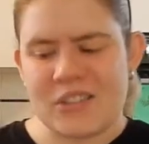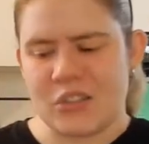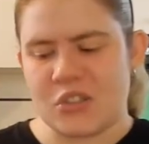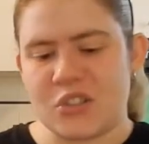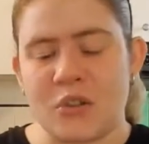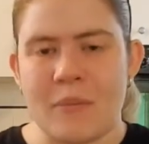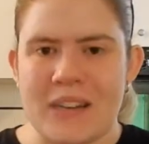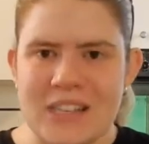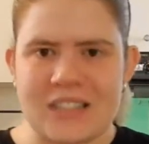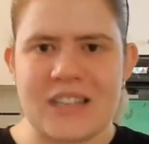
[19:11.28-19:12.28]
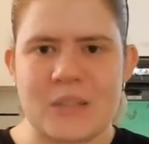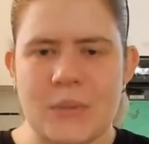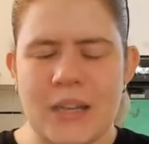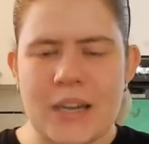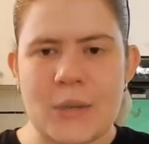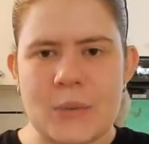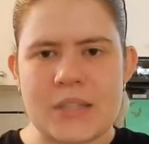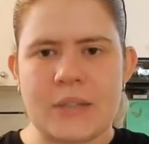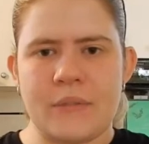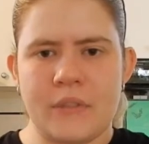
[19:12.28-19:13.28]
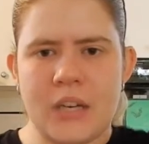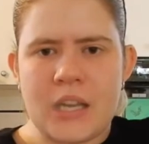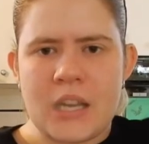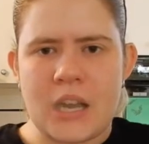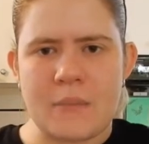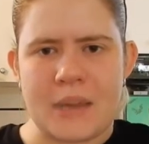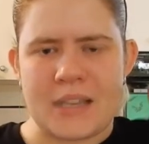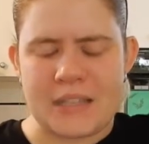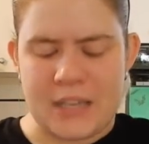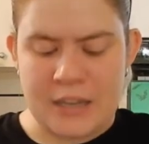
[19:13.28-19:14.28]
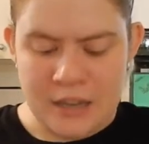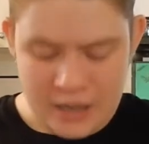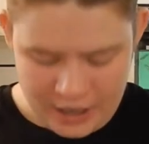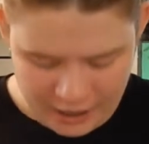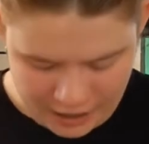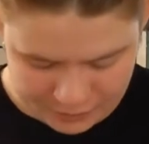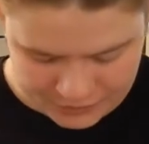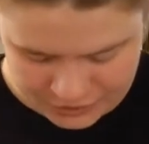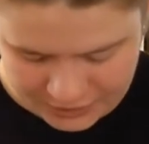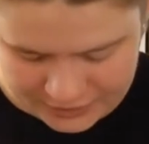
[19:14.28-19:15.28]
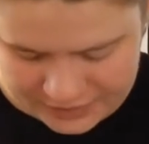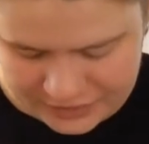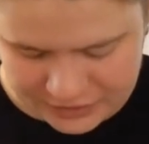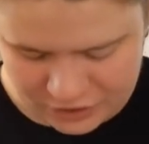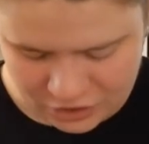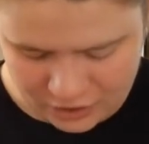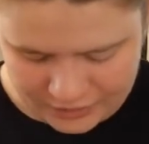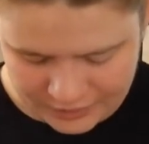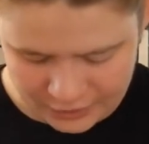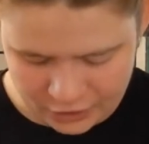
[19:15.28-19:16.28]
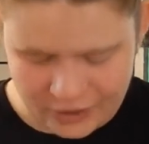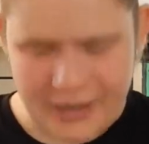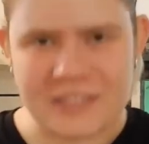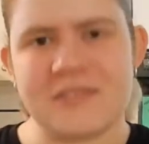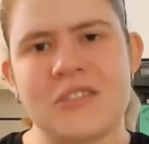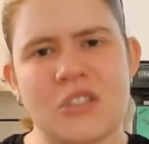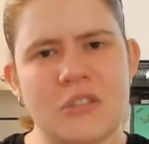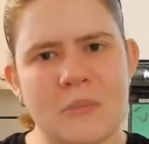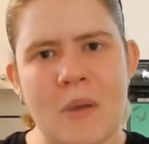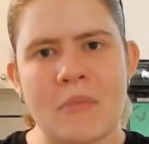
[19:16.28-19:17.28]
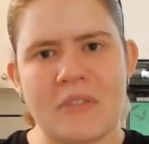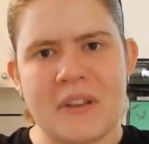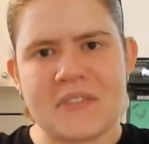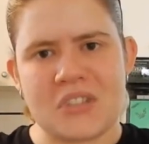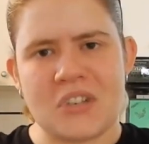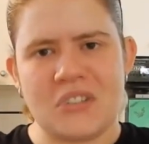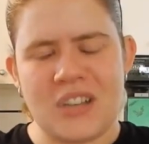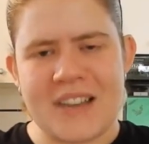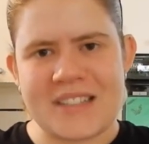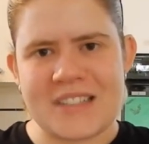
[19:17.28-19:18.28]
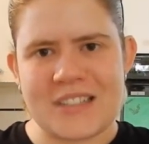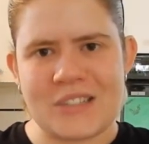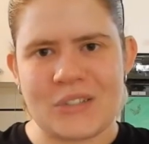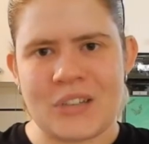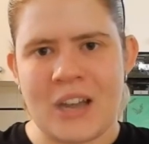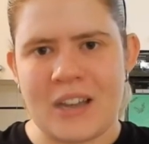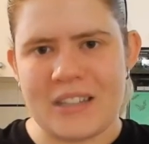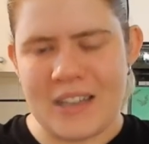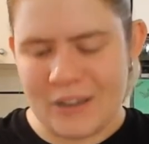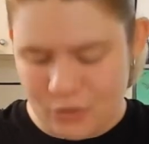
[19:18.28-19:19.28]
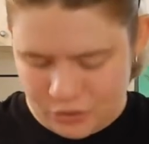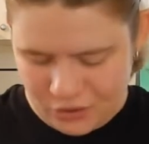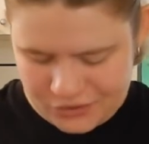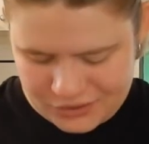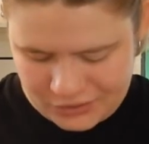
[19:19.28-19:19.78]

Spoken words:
saw Shawn Mendes last week and he was freaking amazing. This is the shirt that I got. I don't remember if I've shown you guys this yet or not.